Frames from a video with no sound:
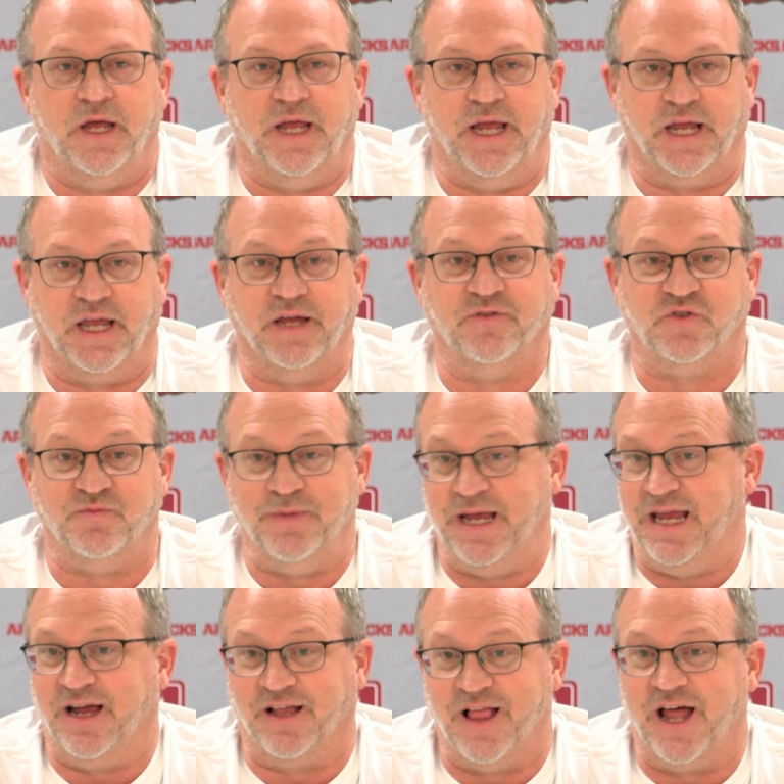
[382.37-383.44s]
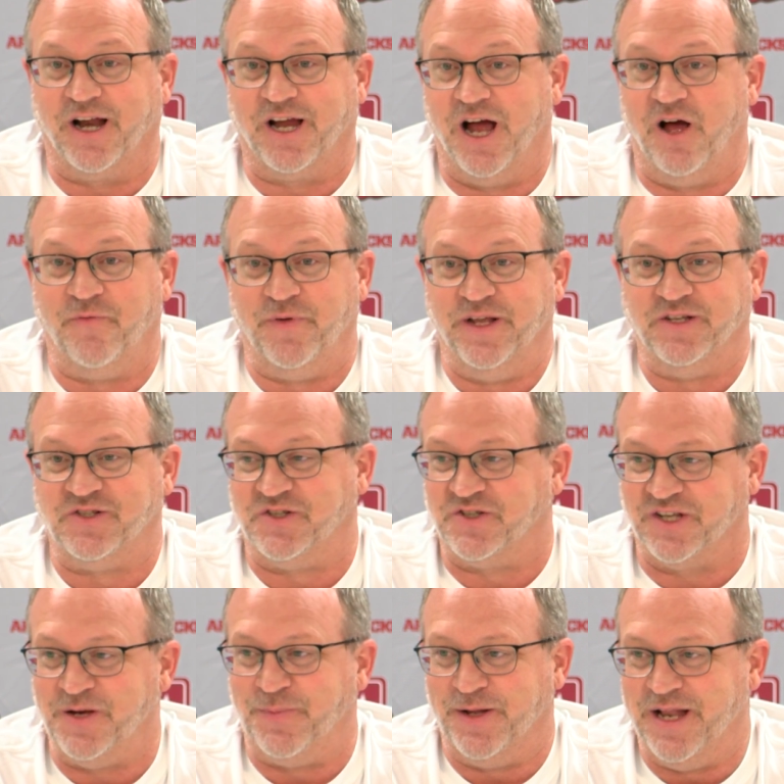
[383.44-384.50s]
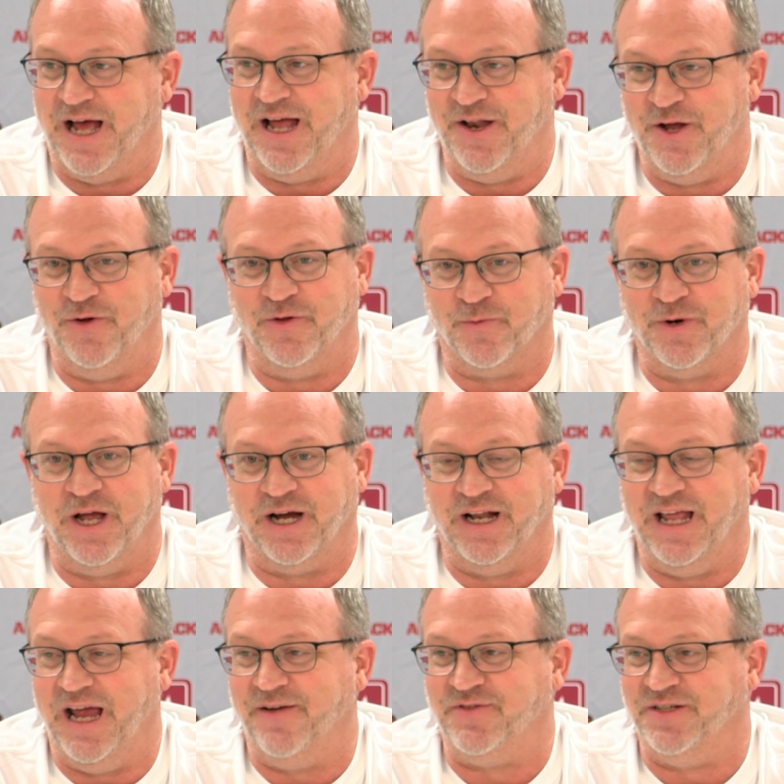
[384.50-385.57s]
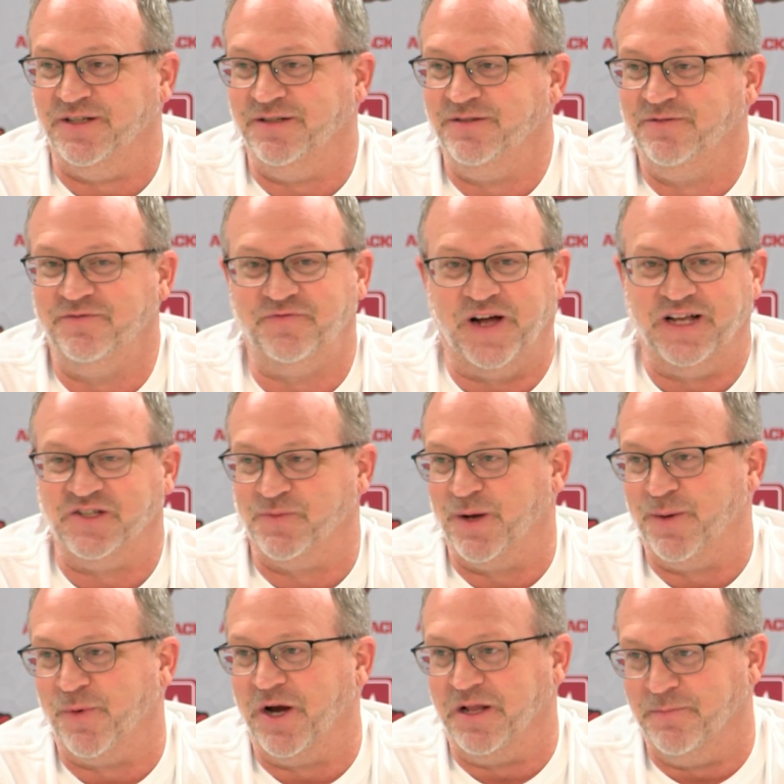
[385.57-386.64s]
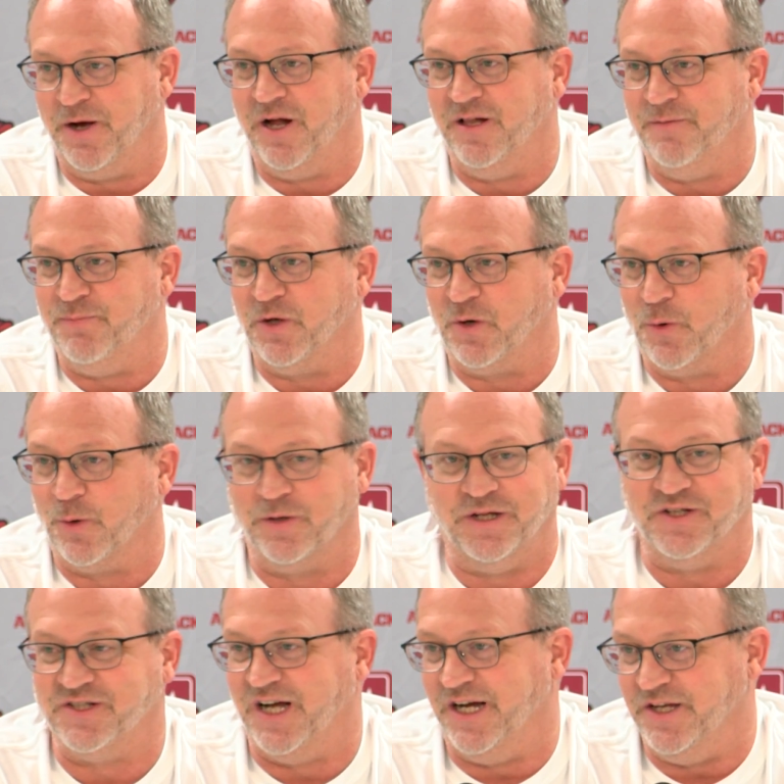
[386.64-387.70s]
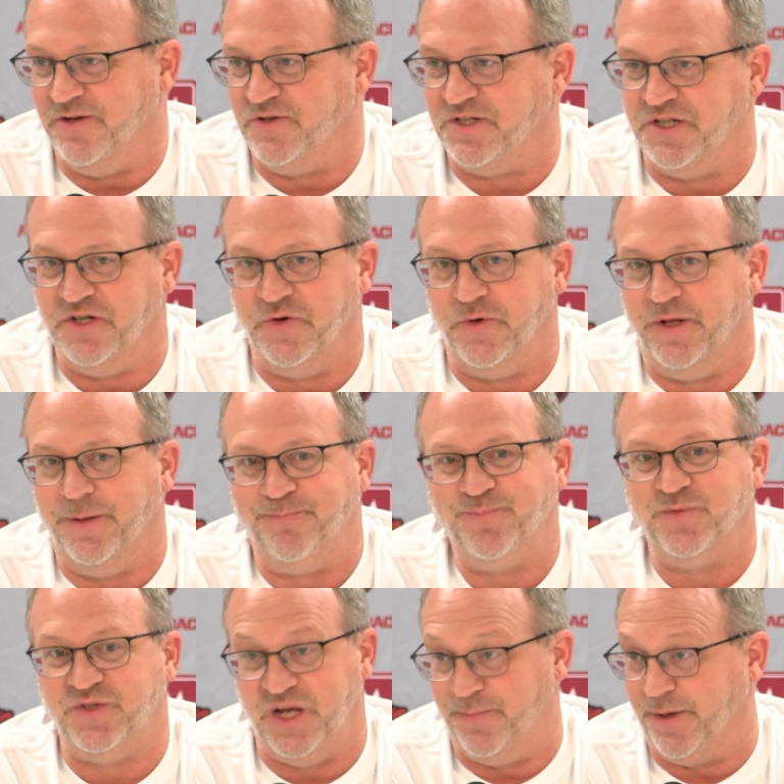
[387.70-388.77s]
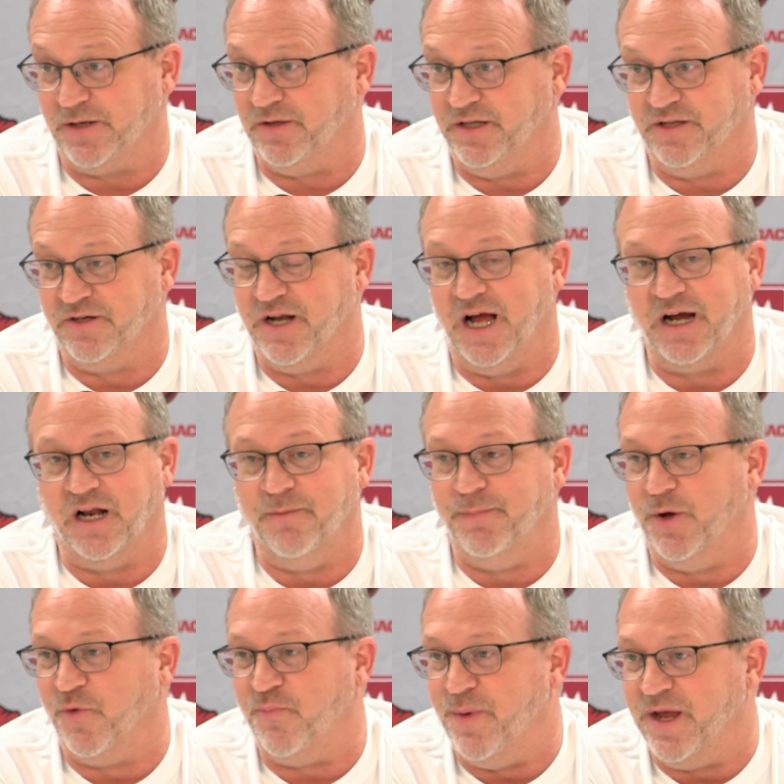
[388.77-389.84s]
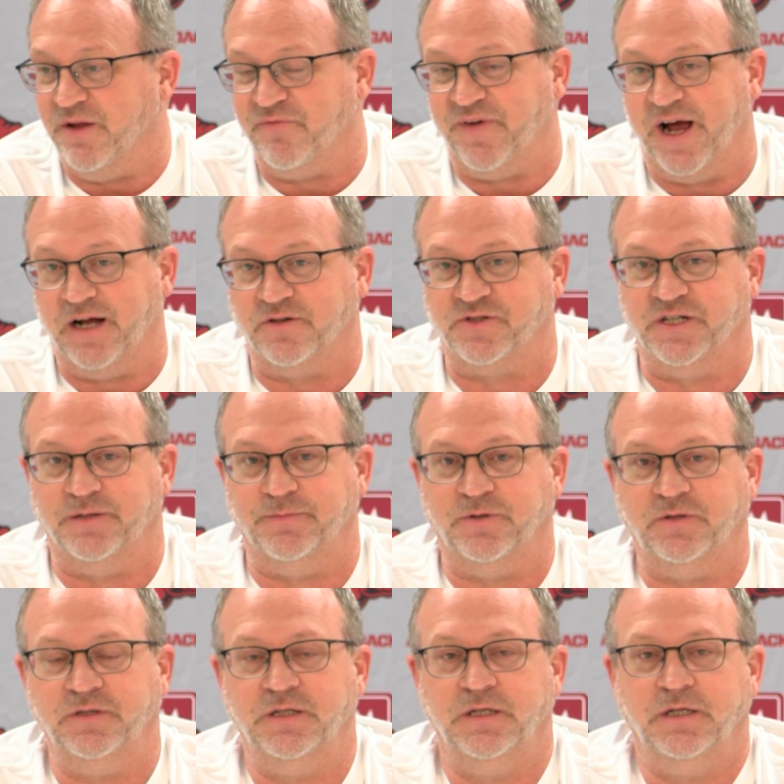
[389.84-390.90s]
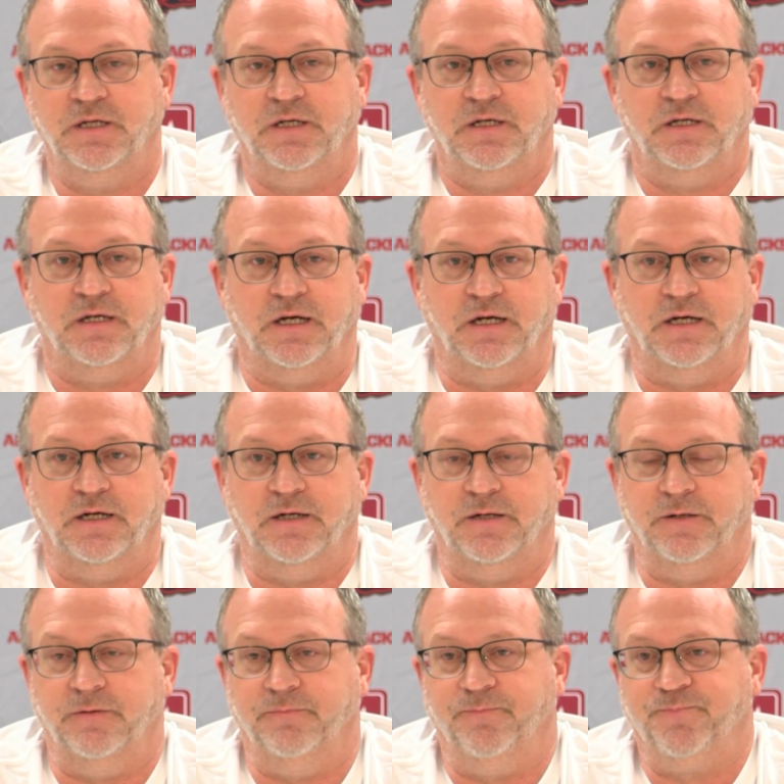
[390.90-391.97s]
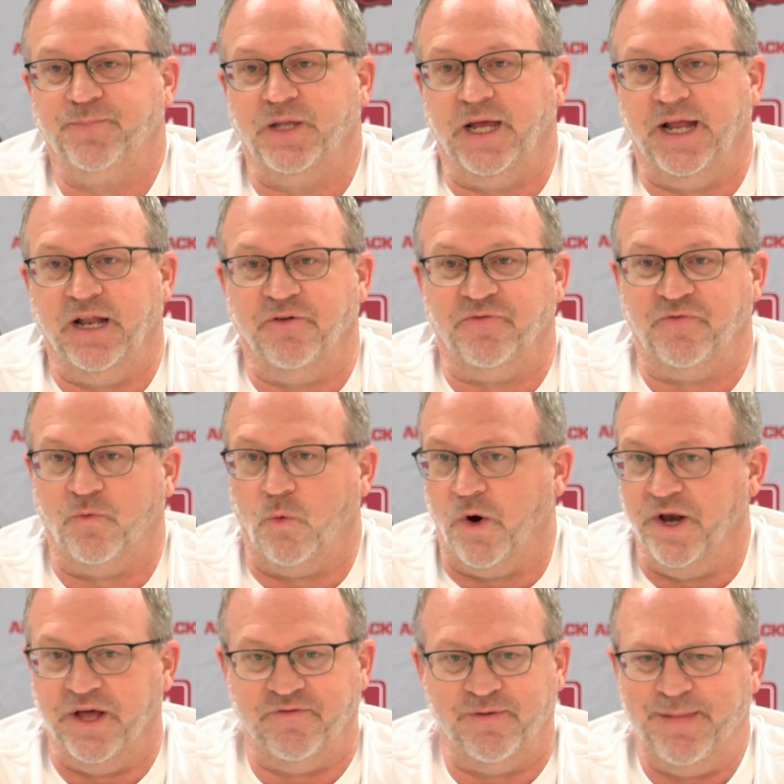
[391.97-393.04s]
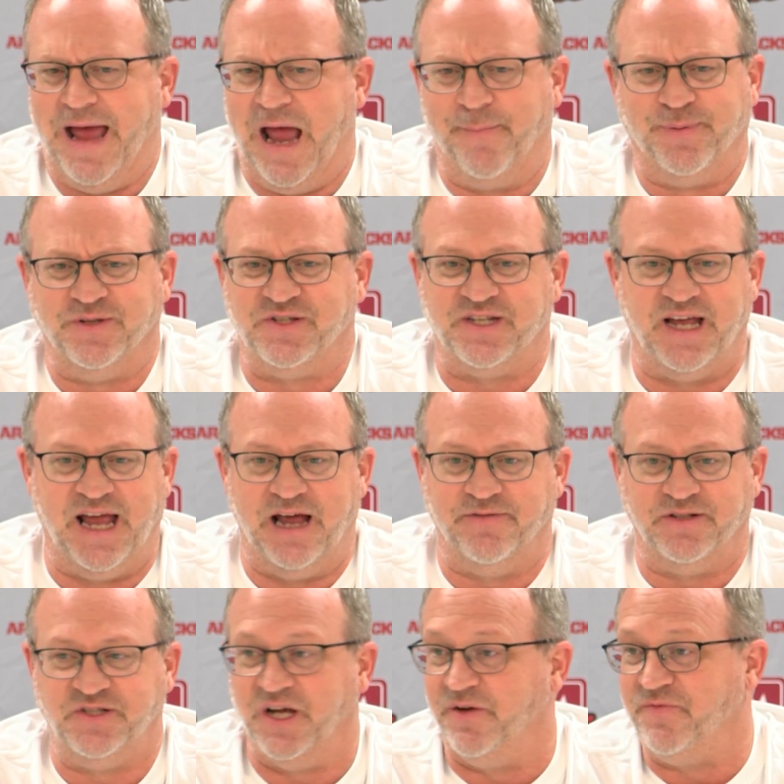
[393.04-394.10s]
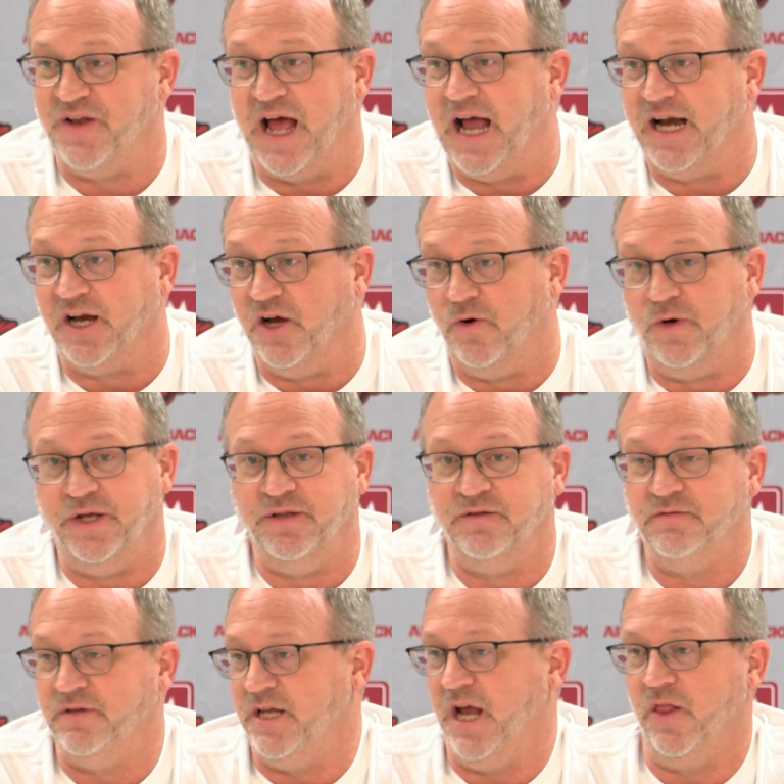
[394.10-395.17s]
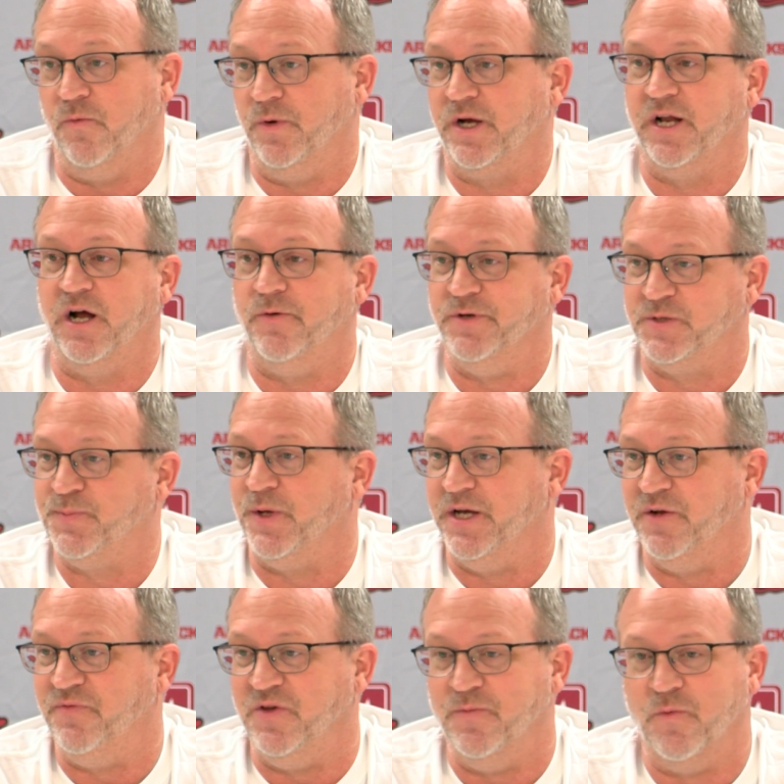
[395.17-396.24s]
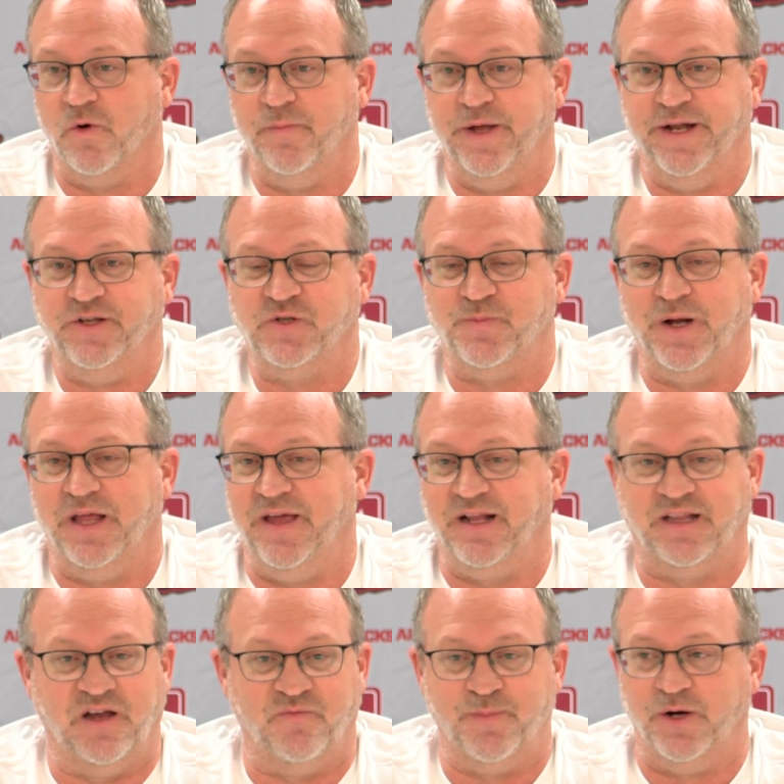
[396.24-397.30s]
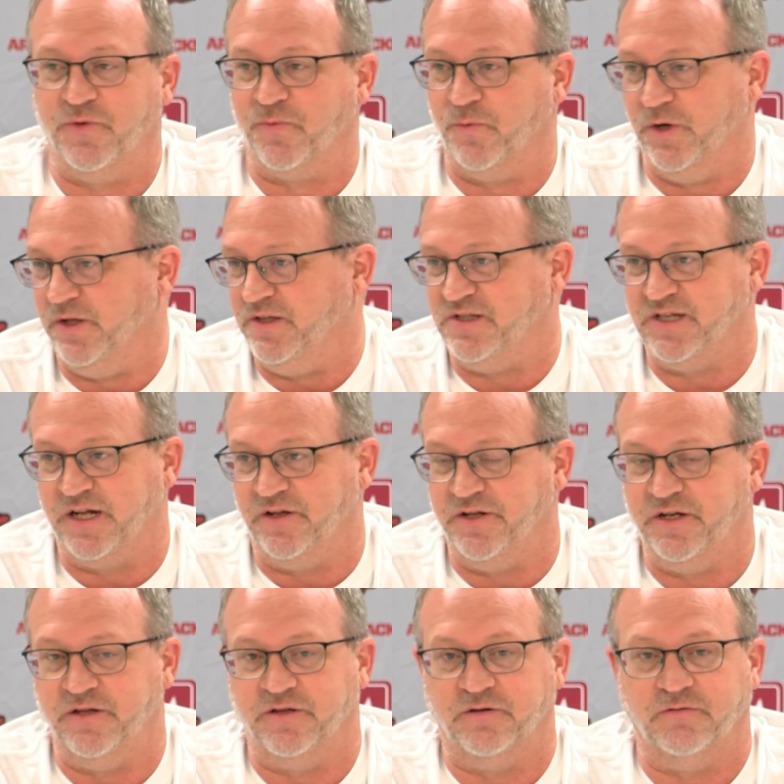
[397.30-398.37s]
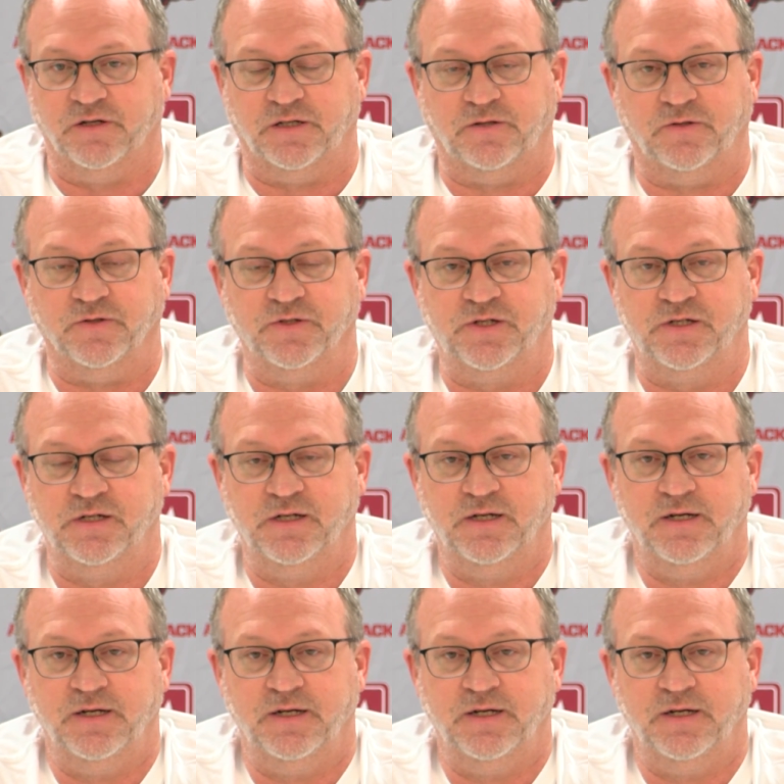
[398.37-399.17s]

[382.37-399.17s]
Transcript: It gives me a lot of confidence to sleep at night and know that we're not going to have to find somebody to bring the ball up the court that's not used to doing it. Typically, they're not going to both be in foul trouble. And if one of them happens to have a tough night going, the other one could always play a few more minutes. But I think they've both really settled into their roles.